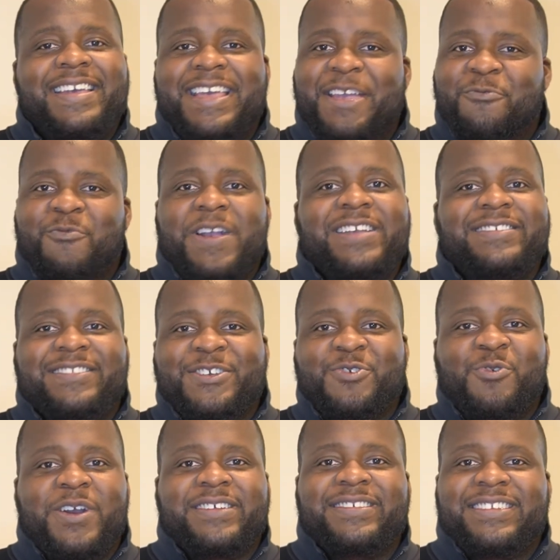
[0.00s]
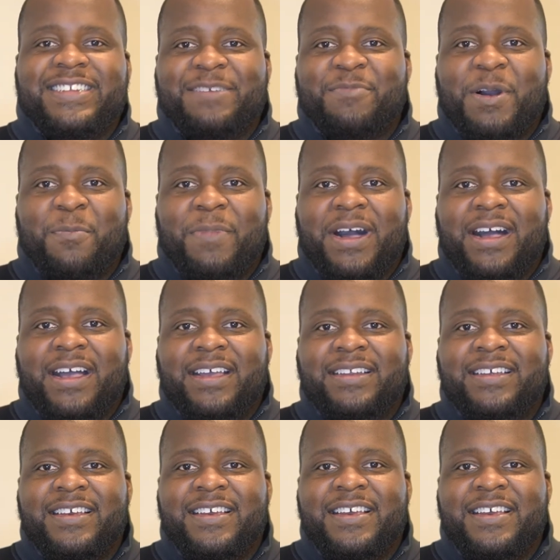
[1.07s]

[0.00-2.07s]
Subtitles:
it raised the question in my mind,